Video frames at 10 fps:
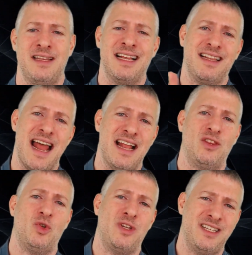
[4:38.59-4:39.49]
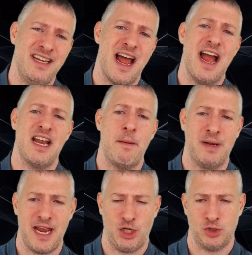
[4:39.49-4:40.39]
that led to the denied
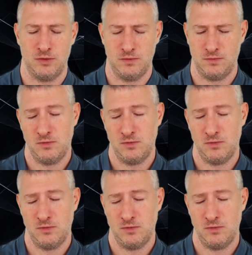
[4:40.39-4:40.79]
application?